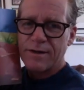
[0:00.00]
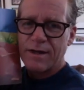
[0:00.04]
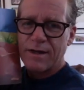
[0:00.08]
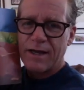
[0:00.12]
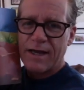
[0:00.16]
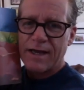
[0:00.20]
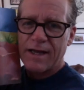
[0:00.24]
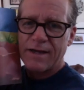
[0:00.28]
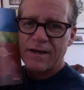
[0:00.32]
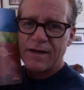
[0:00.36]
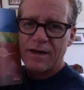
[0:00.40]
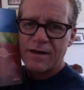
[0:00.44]

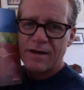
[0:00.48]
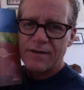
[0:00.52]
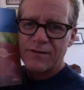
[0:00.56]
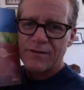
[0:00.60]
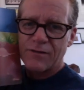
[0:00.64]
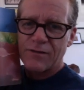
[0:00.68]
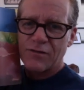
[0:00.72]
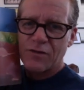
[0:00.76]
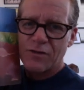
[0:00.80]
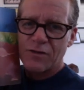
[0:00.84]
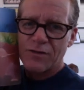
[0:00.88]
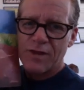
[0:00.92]
and
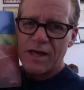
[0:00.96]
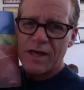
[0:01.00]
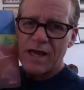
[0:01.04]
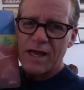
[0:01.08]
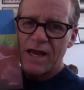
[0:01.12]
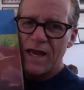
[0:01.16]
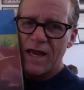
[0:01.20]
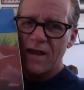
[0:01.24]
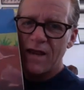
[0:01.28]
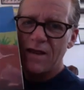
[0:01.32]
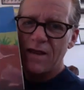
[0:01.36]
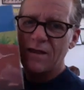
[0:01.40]
so
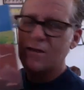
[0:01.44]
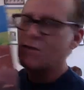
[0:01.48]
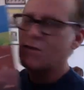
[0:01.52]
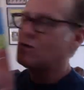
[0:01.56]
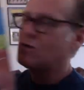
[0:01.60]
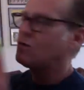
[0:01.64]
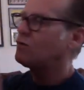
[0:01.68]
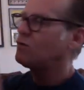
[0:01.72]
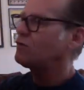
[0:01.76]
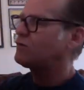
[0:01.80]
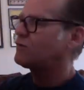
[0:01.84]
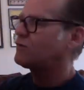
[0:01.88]
they
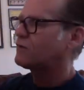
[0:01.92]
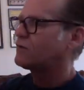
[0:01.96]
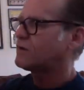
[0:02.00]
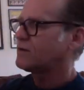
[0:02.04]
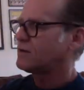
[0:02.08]
used